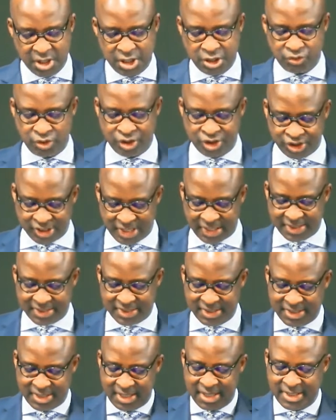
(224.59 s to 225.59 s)

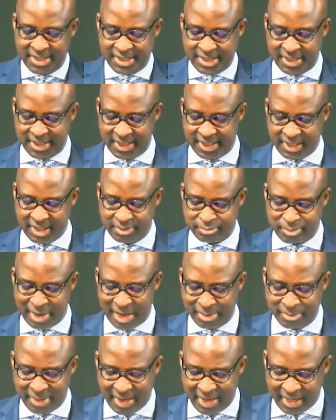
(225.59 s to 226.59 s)
rejected indeed by
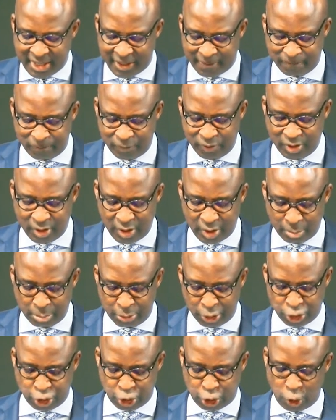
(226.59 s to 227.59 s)
men,
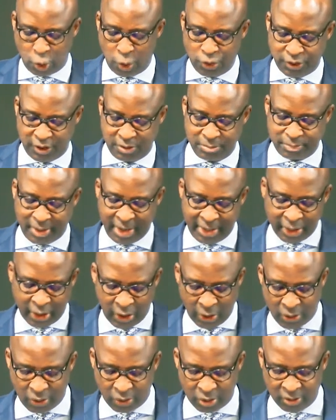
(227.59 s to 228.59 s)
but chosen by
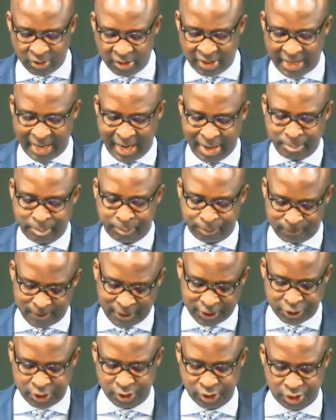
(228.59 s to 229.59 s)
God and
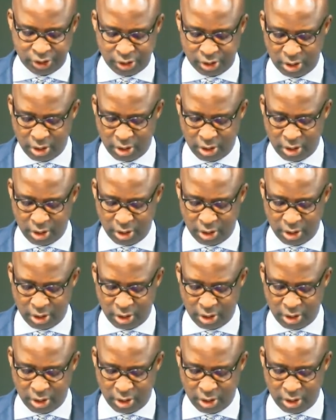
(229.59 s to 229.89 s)
precious.